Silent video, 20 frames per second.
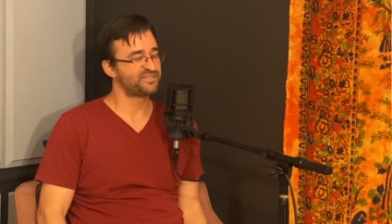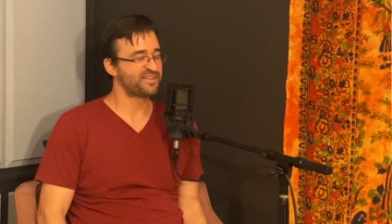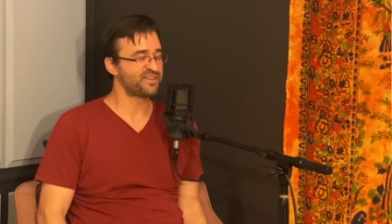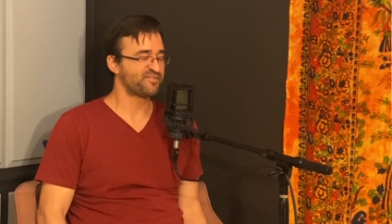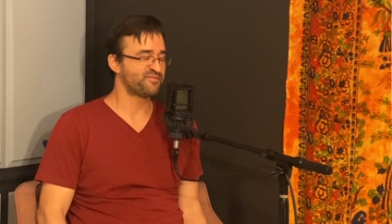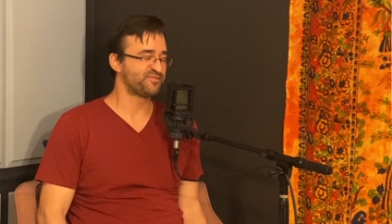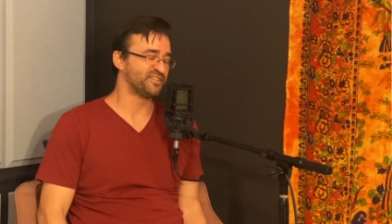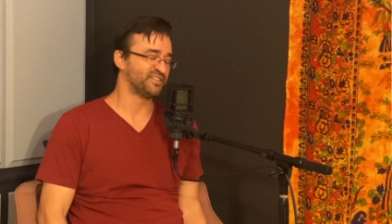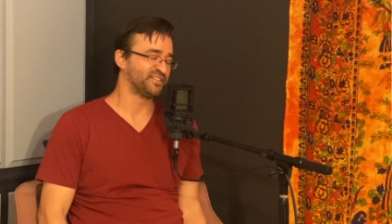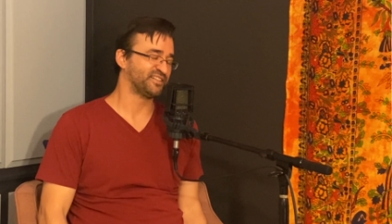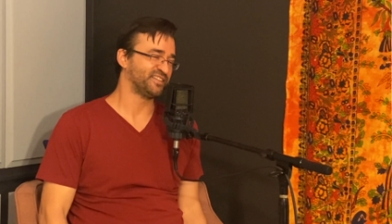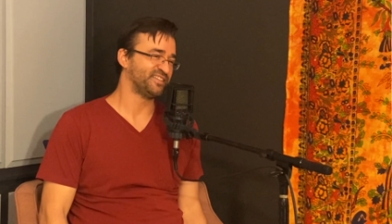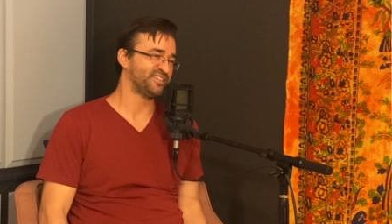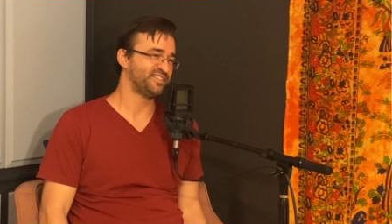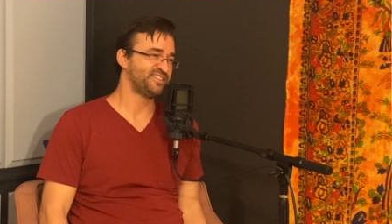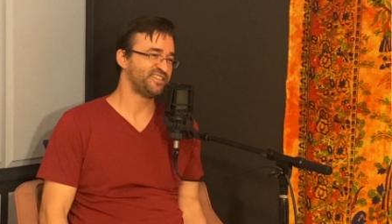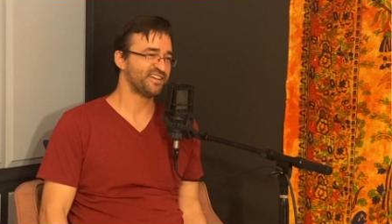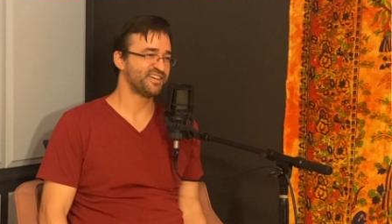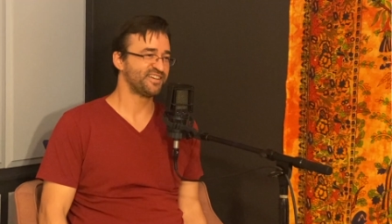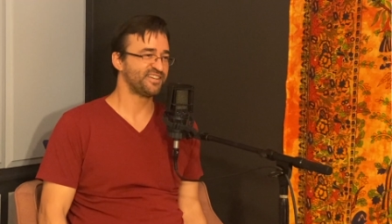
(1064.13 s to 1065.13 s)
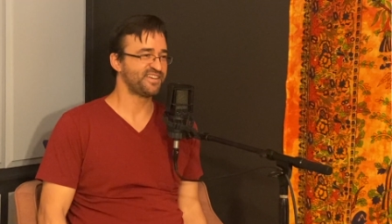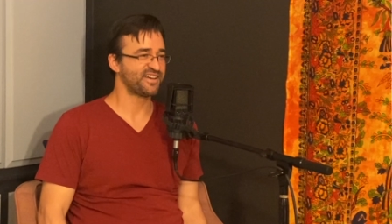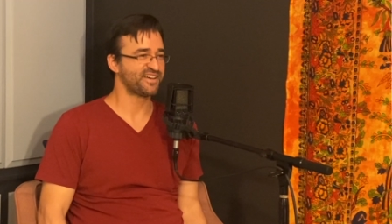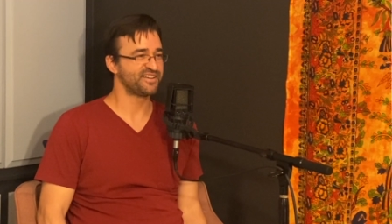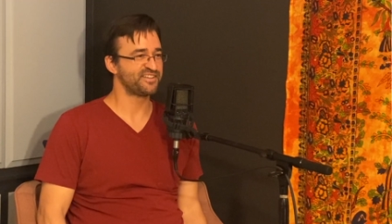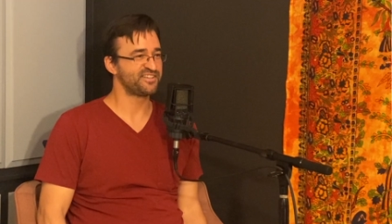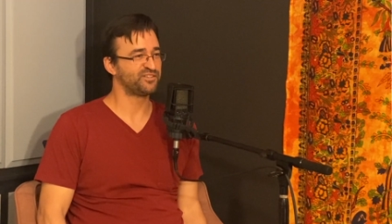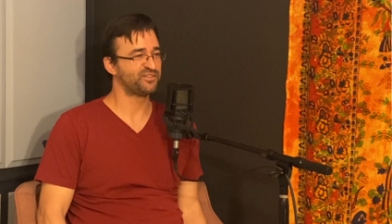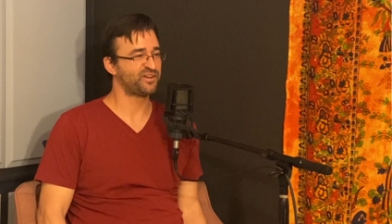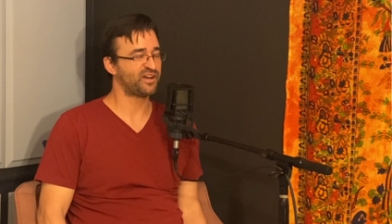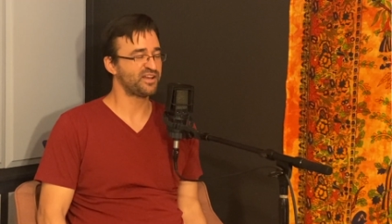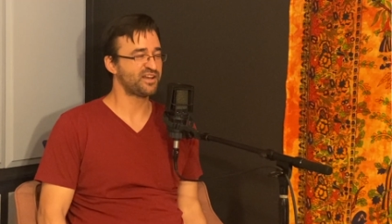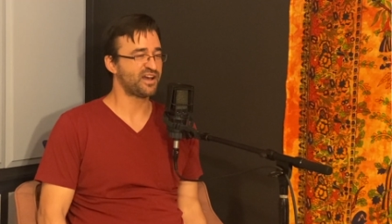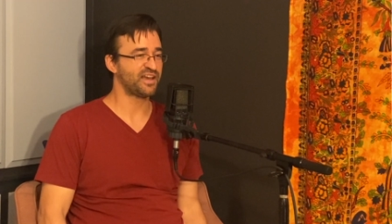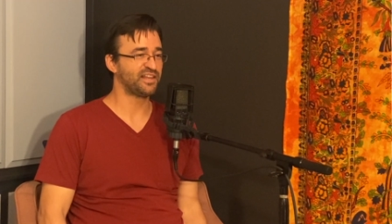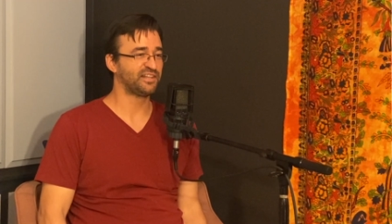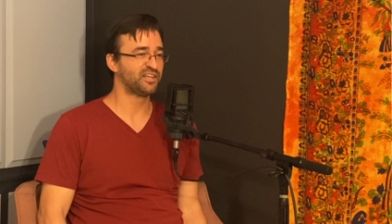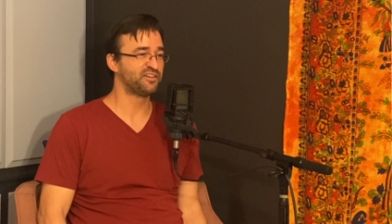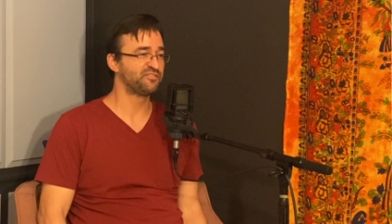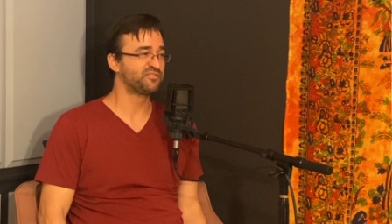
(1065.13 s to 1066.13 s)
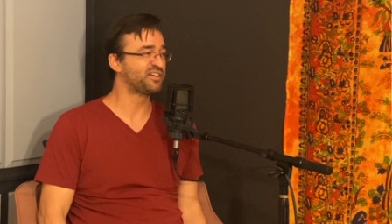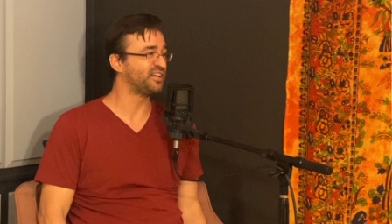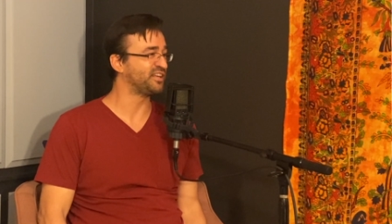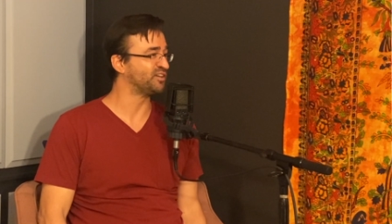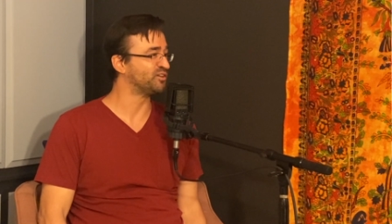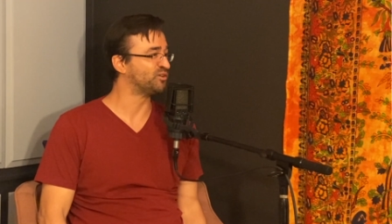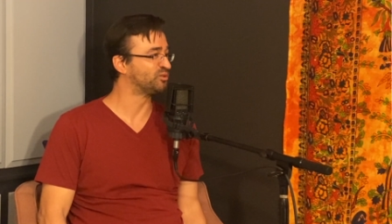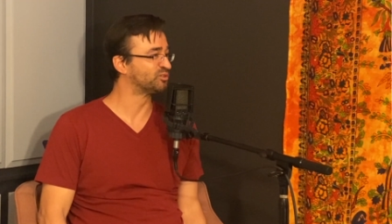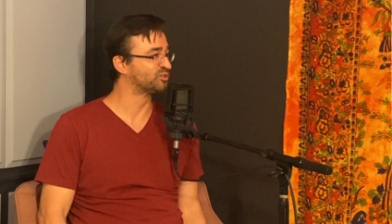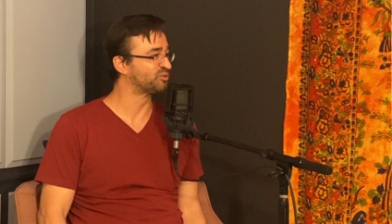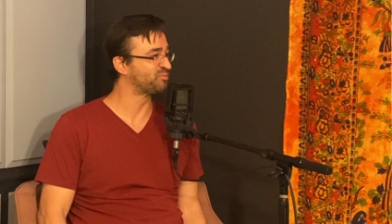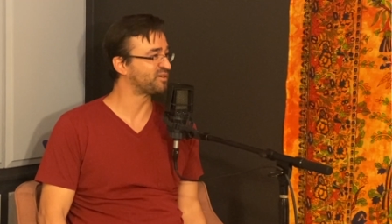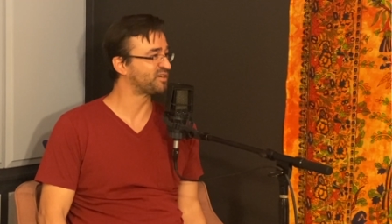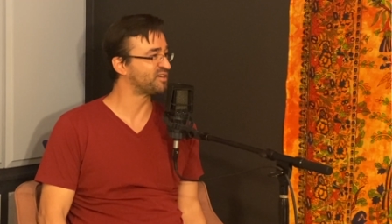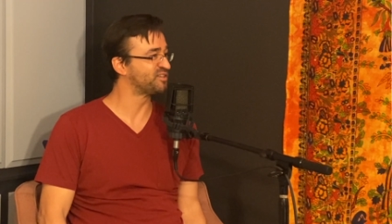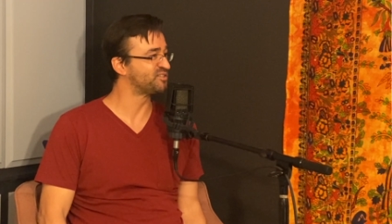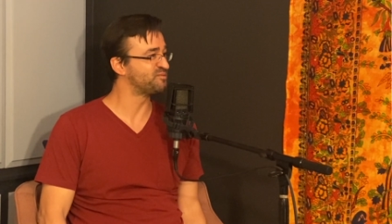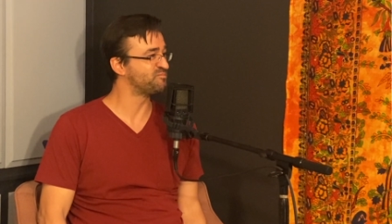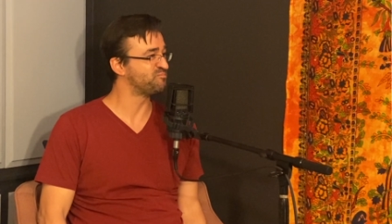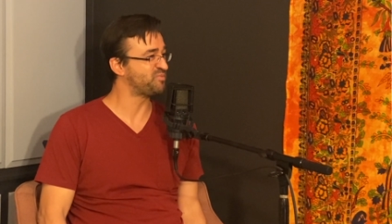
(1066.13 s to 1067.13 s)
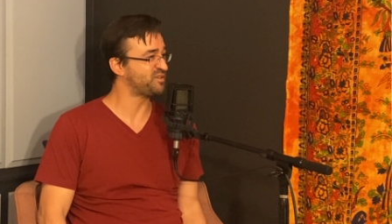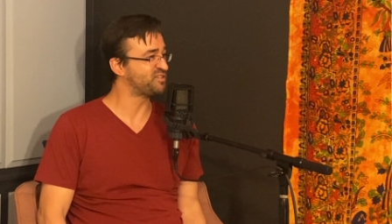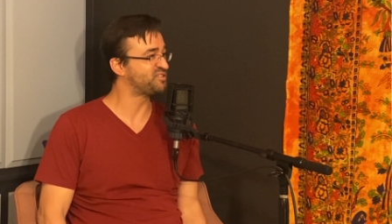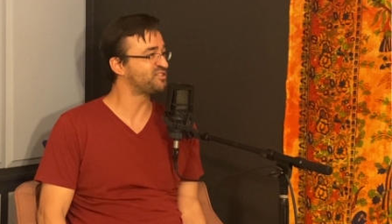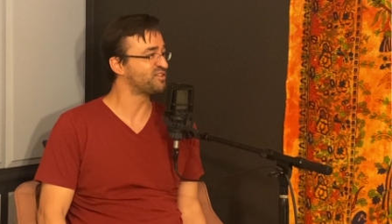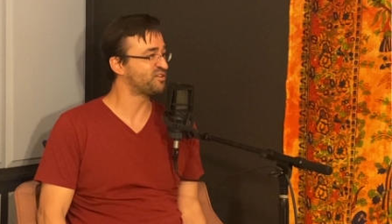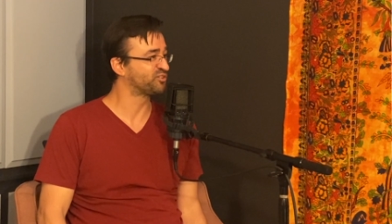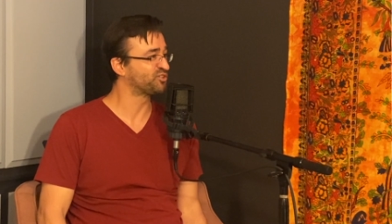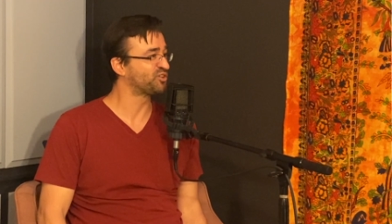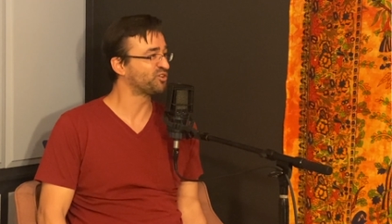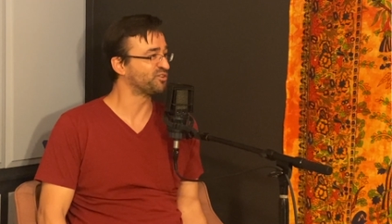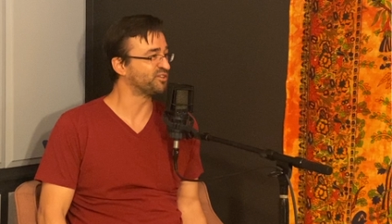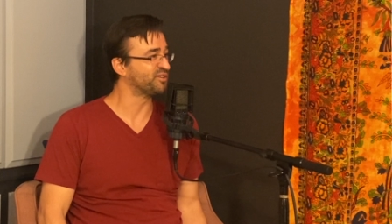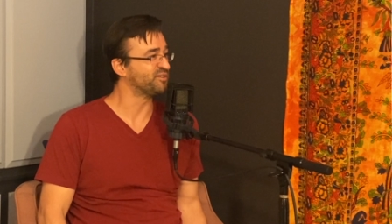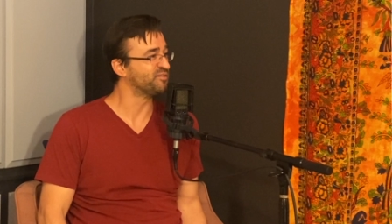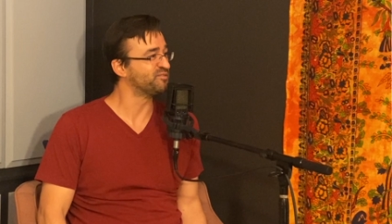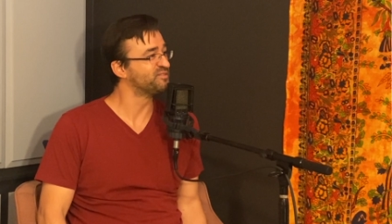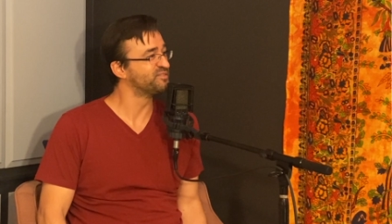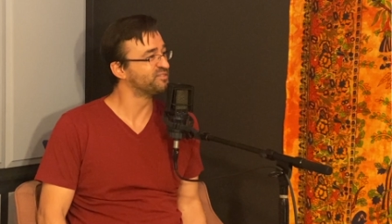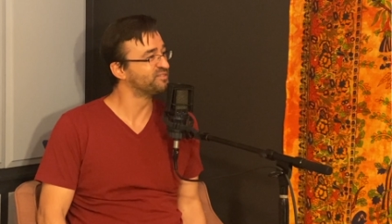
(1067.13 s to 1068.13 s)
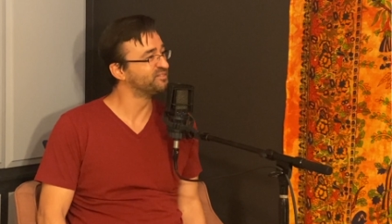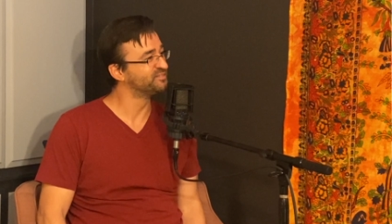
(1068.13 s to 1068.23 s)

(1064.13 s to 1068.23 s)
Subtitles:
Definitely. Yeah. I love getting older because it beats the alternative.